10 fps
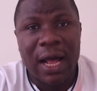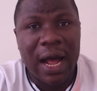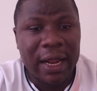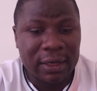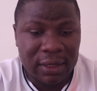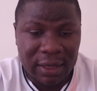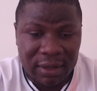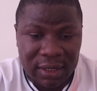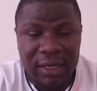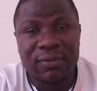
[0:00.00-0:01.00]

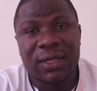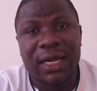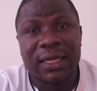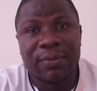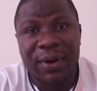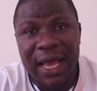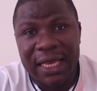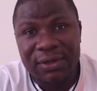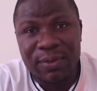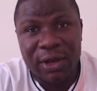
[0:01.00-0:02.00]
They deemed that the player
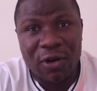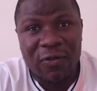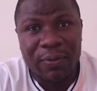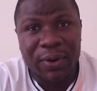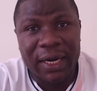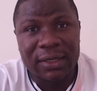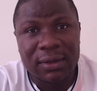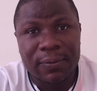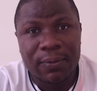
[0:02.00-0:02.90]
is being overpriced.